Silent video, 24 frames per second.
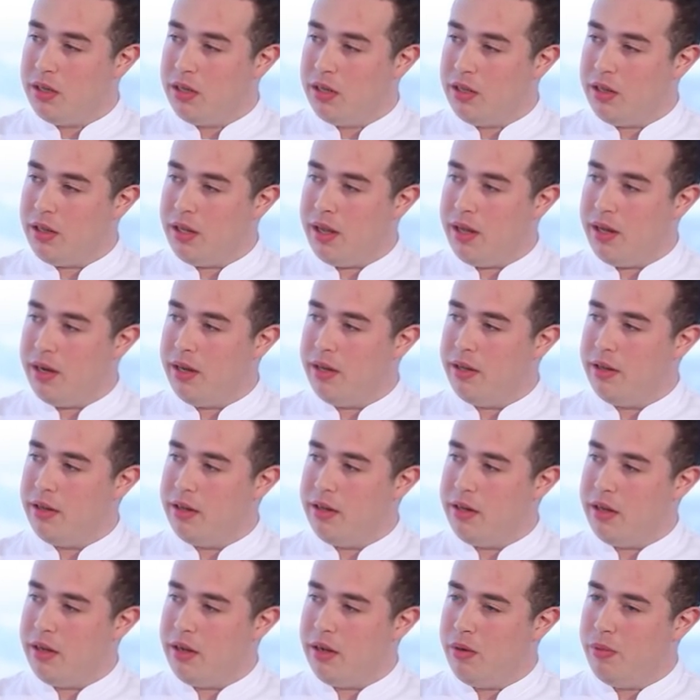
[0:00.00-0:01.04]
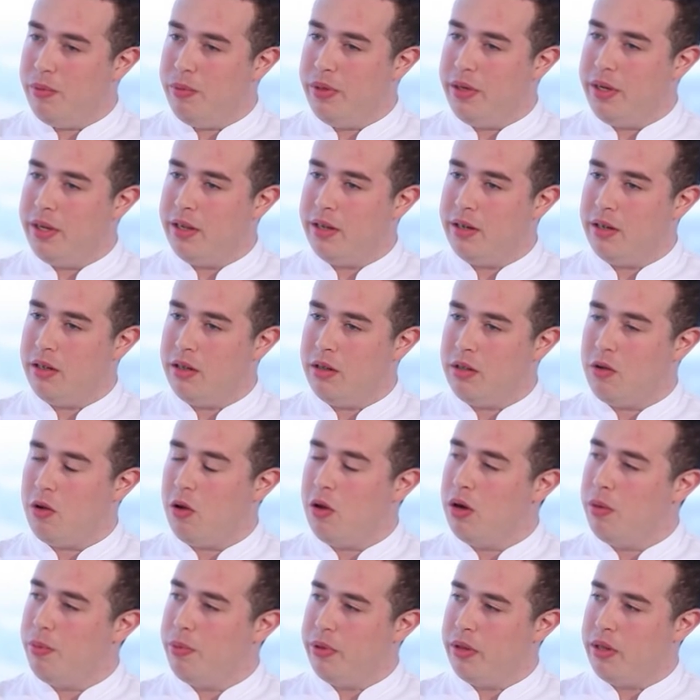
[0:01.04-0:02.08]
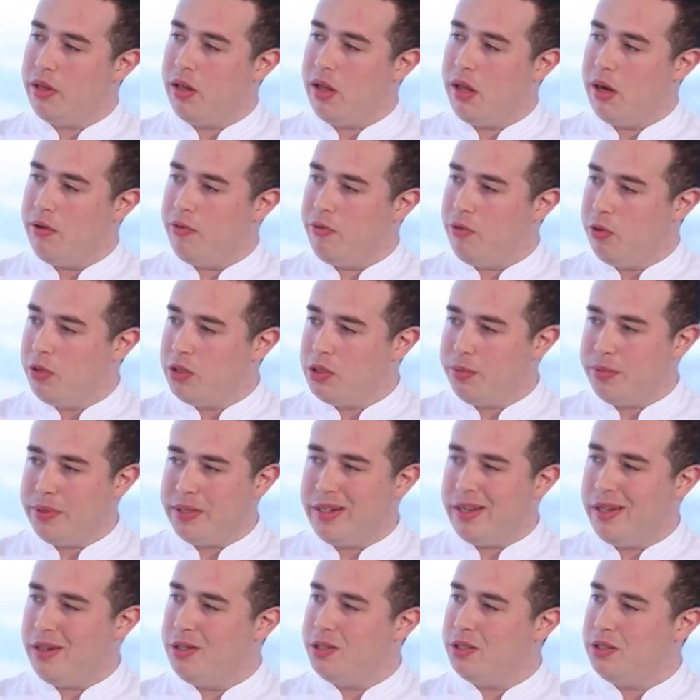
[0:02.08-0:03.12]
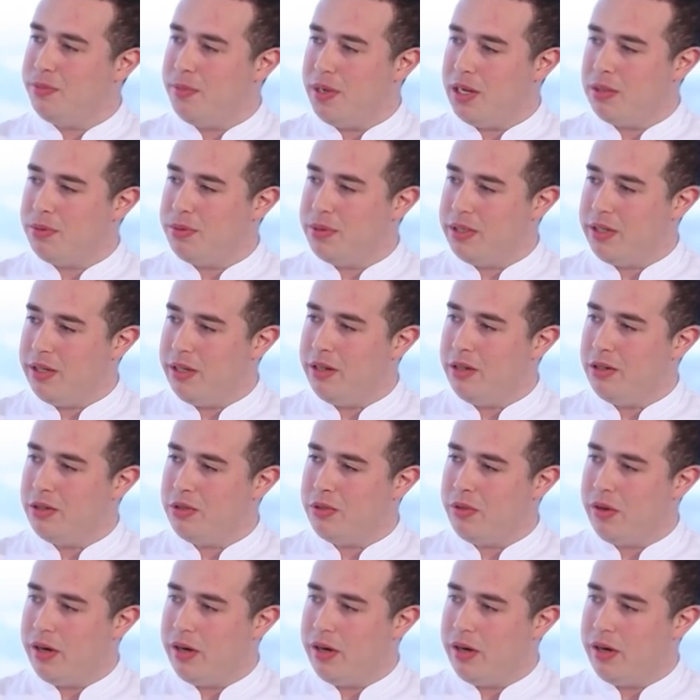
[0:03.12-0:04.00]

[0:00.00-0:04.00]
I think that we get caught up with a lot of roasted potatoes, mashed potatoes,